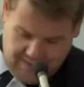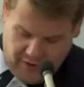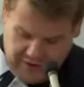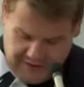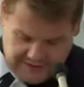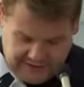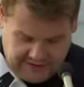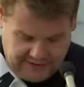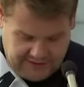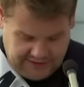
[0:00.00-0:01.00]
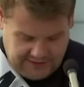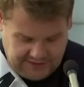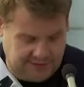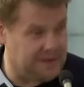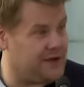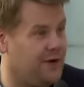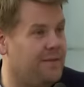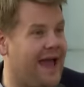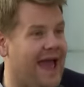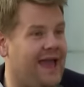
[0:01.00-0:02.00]
am honoured to be your
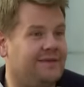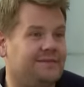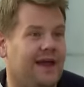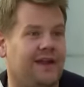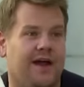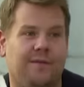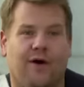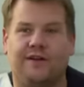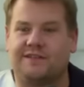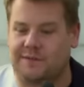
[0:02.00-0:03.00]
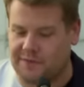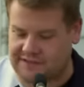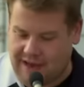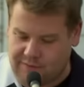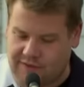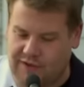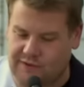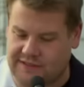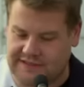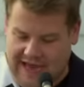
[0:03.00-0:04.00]
mayor and I'm honoured to present with
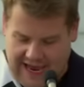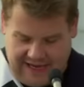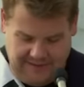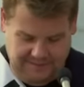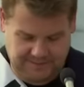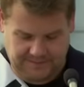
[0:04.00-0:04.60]
you today